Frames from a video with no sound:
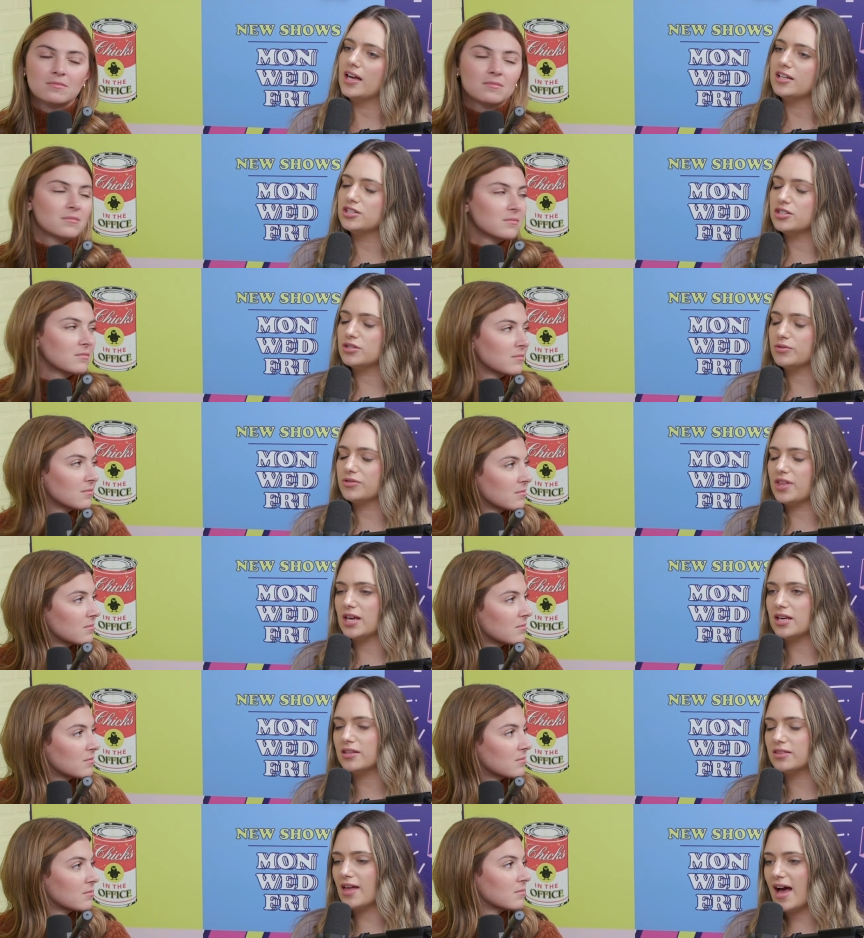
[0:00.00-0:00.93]
Speaker 1: And do you
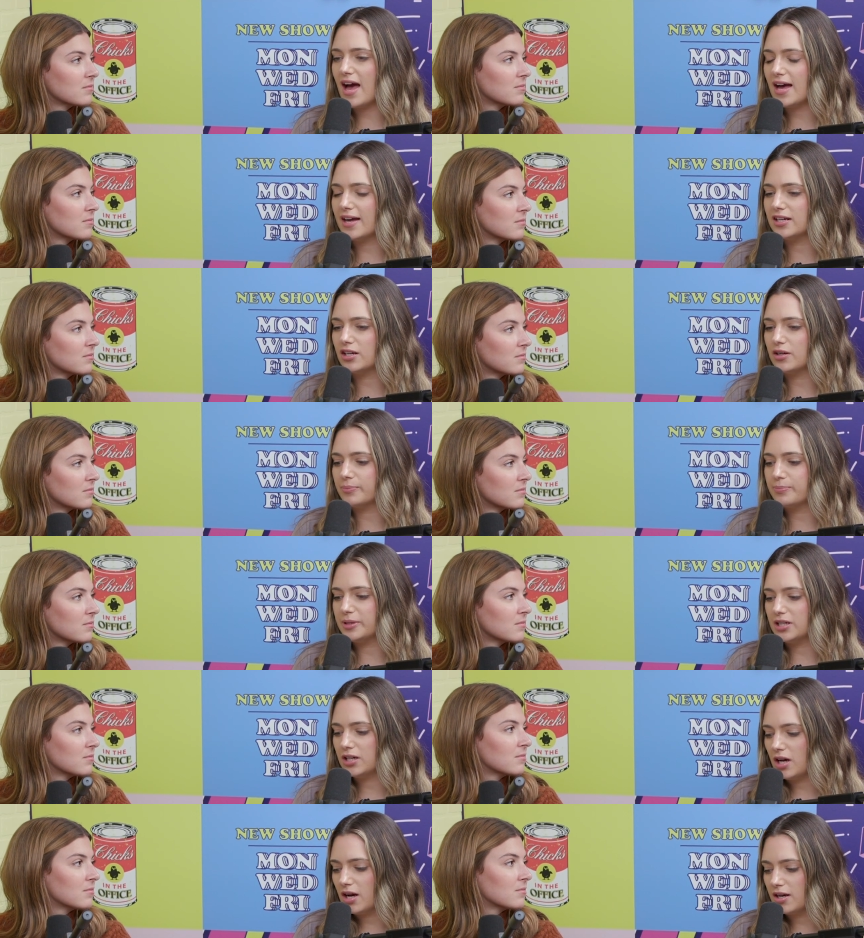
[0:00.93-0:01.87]
think that
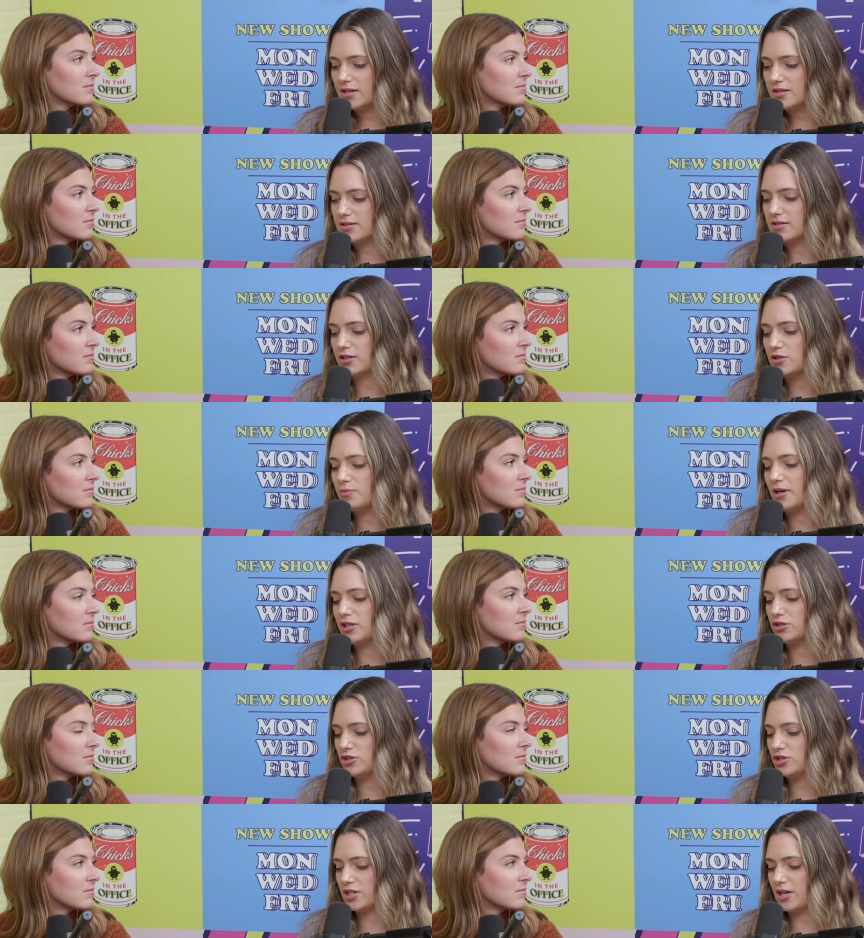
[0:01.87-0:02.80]
because, like you
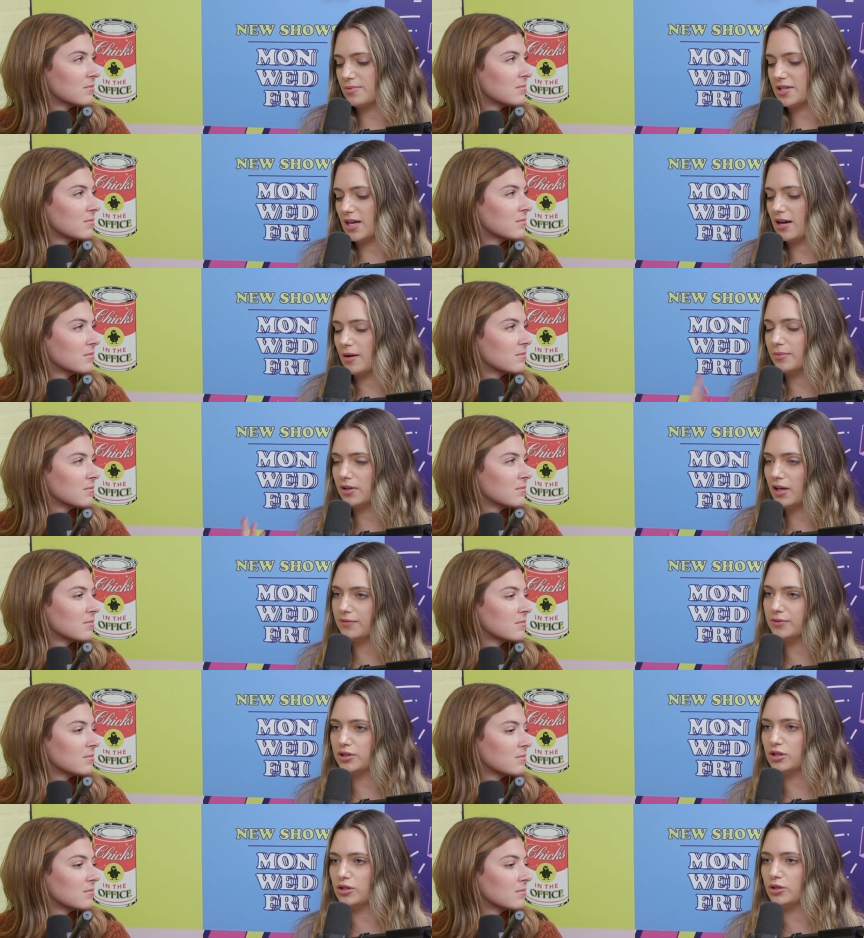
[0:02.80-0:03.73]
mentioned, she kept saying, "I'm in love
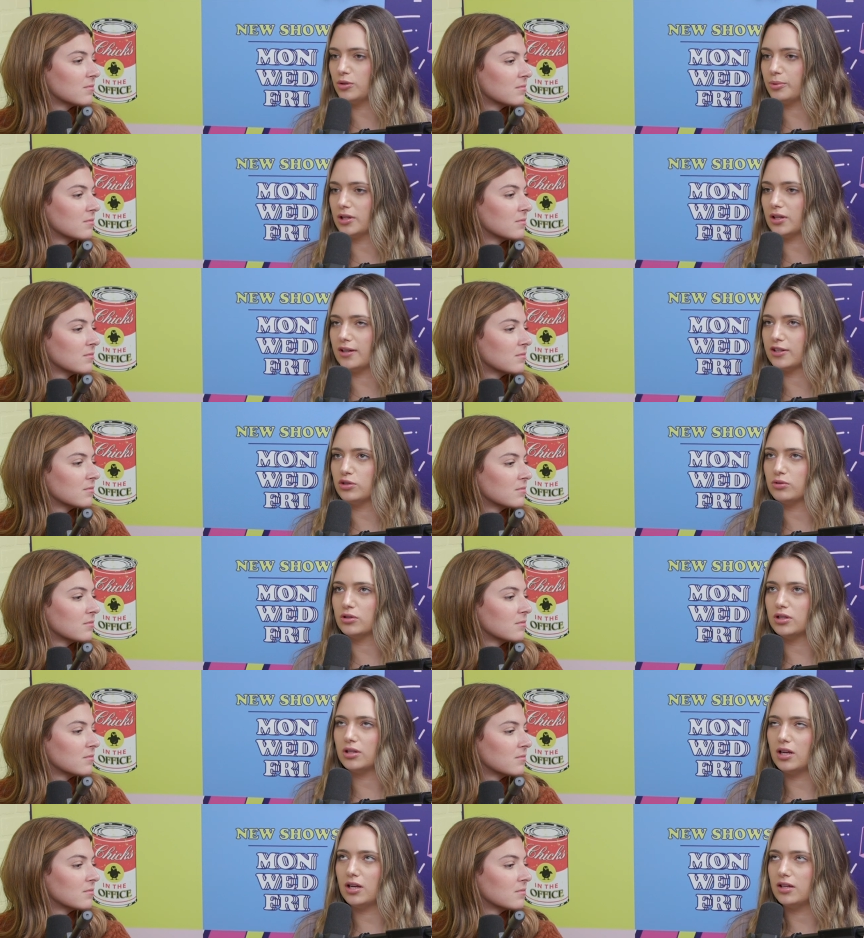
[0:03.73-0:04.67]
with you," but like you
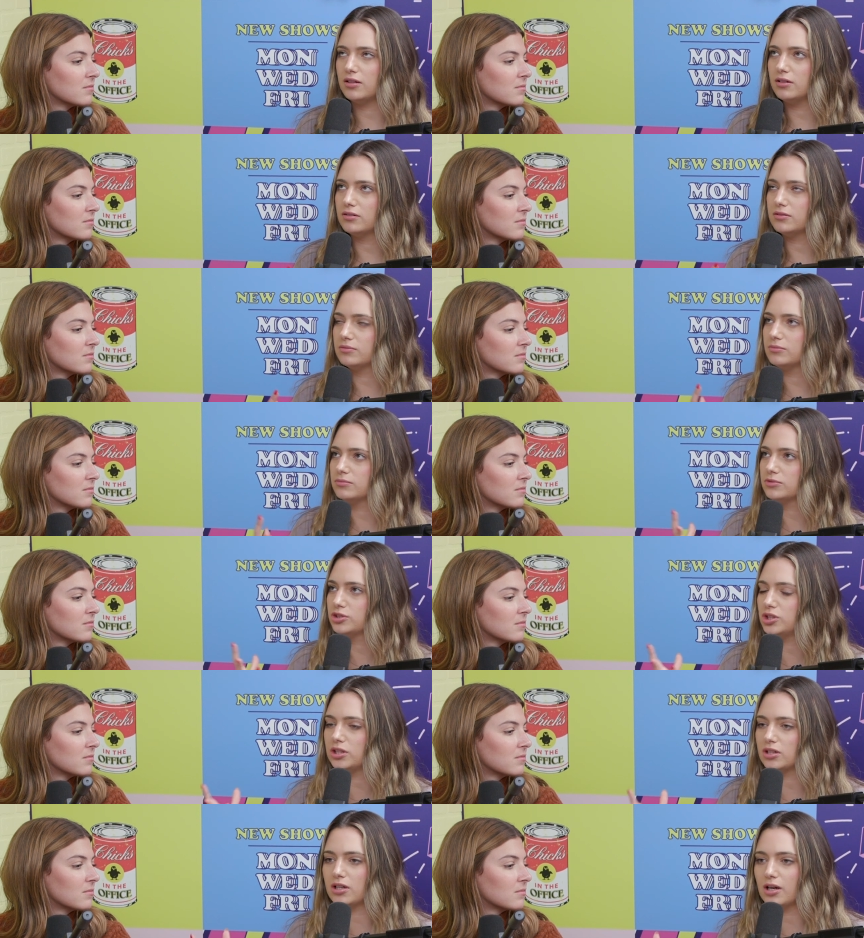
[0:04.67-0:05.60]
couldn't she
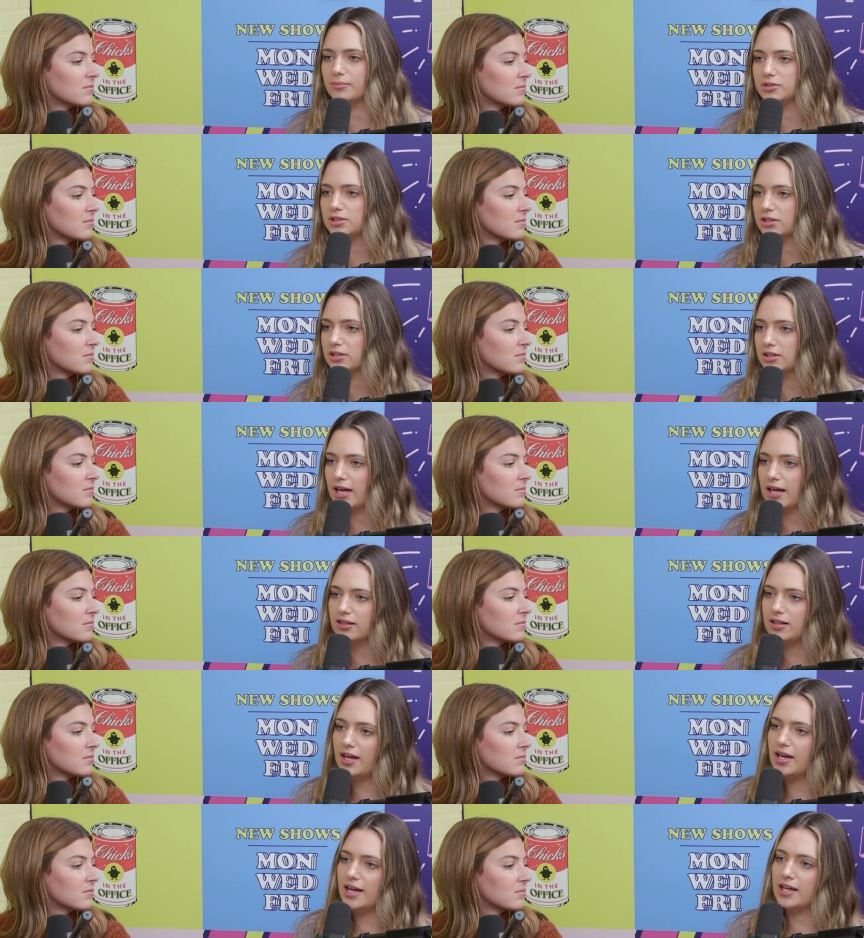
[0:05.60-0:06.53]
didn't come to
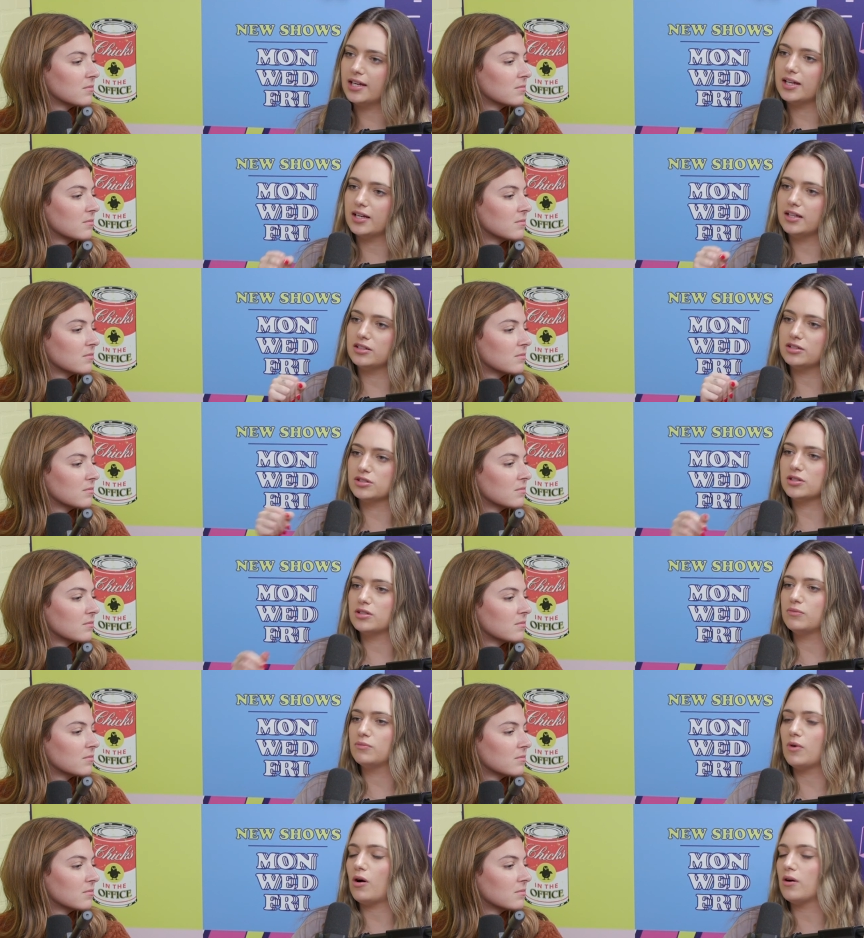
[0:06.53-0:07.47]
LA and
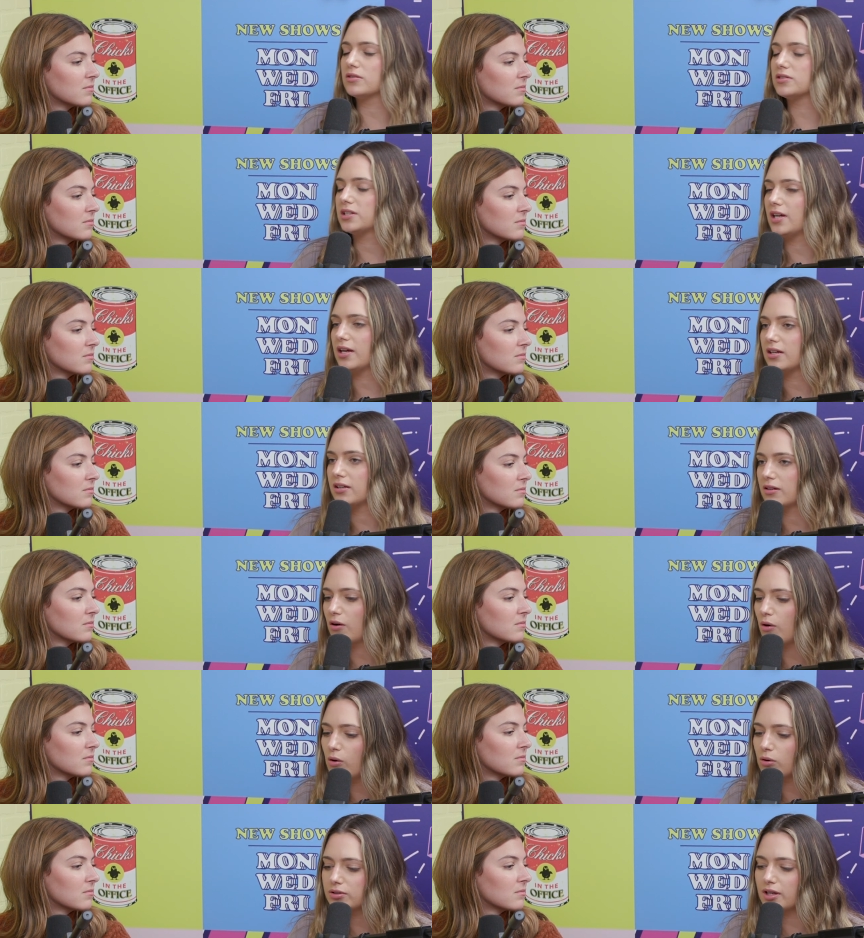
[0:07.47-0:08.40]
hard to get a
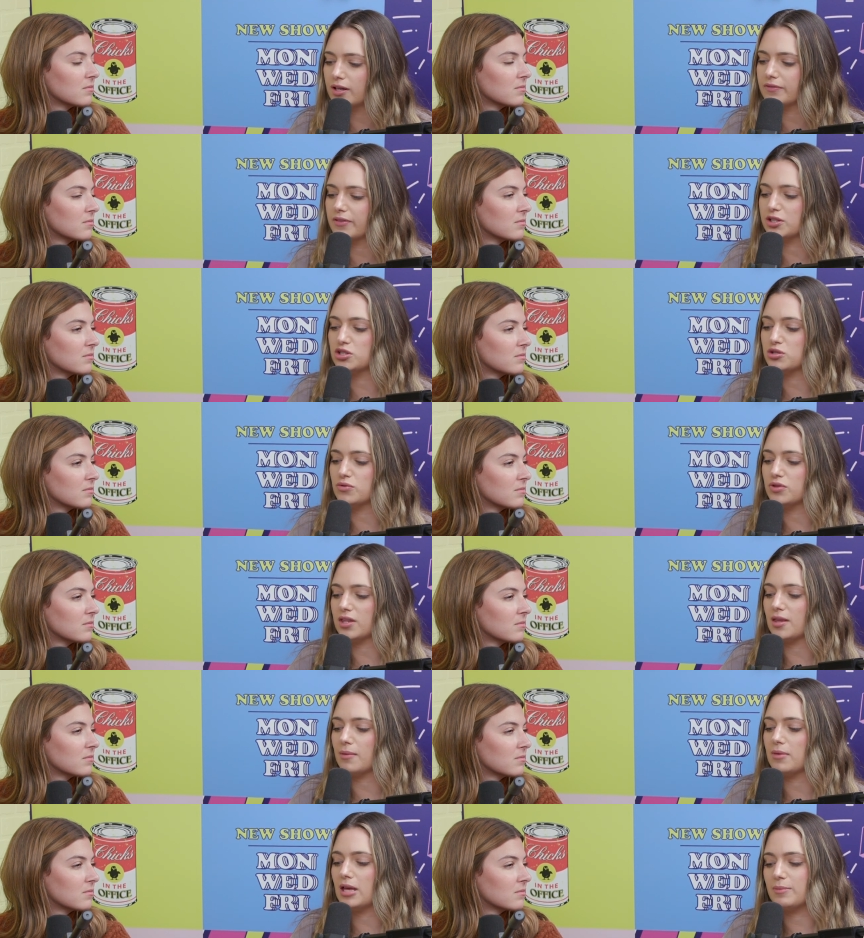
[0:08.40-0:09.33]
hold of like do you think that